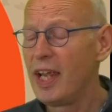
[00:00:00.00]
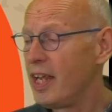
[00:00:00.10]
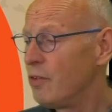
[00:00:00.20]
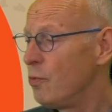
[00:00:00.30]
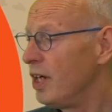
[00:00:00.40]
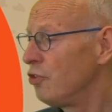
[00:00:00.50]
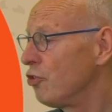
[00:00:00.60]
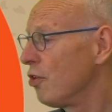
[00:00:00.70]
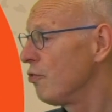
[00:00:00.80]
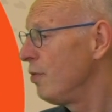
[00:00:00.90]
and where
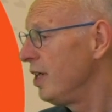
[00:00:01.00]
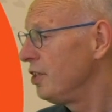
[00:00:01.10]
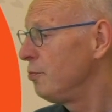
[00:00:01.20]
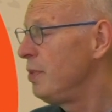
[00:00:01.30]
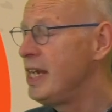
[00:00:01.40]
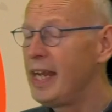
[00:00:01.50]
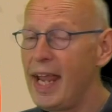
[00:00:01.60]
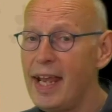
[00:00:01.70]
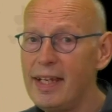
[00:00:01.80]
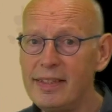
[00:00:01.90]
software is being
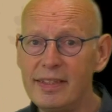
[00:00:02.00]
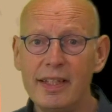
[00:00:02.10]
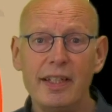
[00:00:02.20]
added,